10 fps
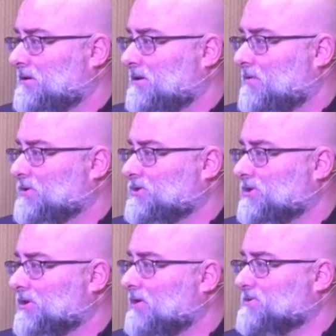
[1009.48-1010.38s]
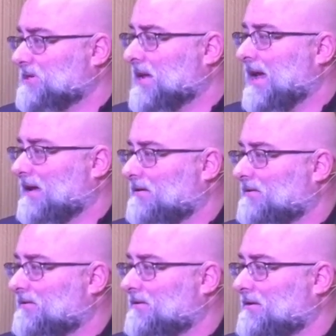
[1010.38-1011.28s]
I want you to know today
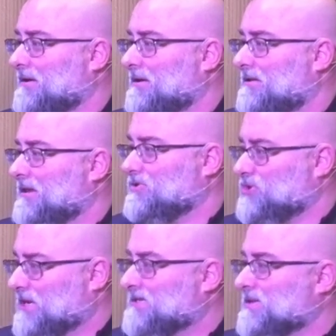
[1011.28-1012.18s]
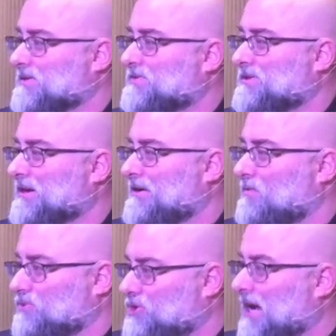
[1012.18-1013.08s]
that Jesus
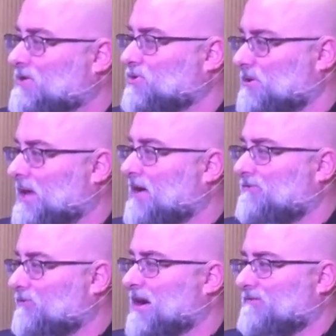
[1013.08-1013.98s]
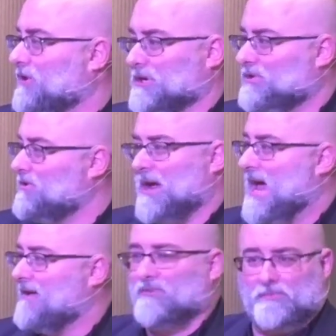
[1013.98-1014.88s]
will change your life forever and you don't
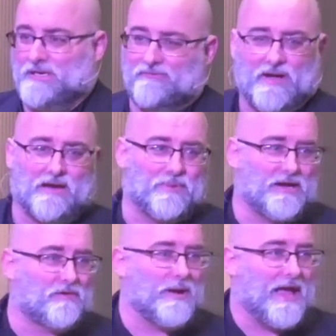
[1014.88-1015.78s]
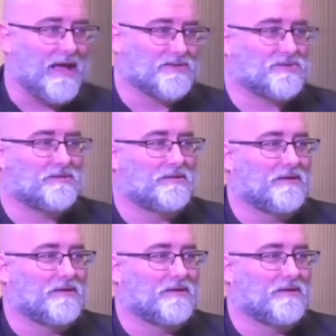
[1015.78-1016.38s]
have to be defined by your past.